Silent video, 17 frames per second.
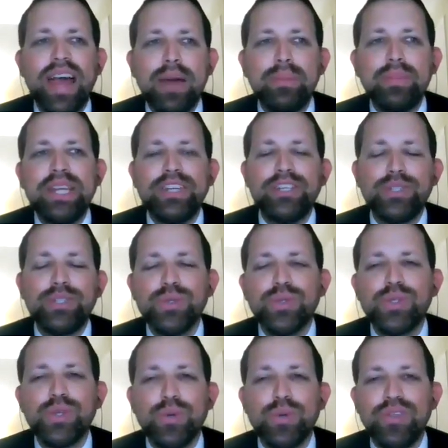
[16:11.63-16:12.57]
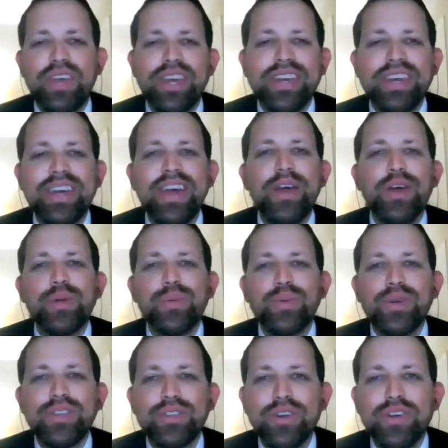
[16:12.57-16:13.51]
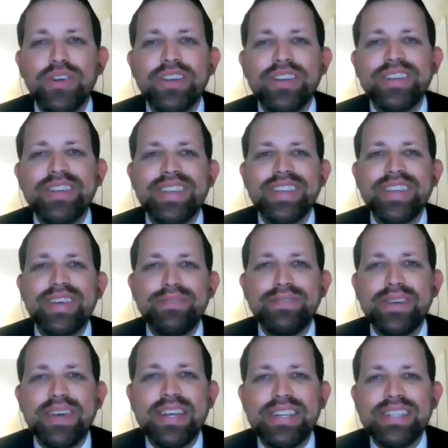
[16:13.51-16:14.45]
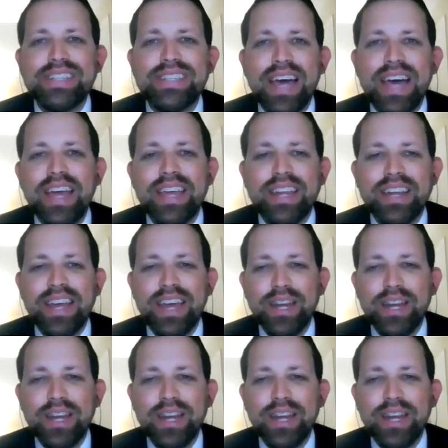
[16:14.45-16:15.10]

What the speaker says: How many Jews do you think return to live in Zion?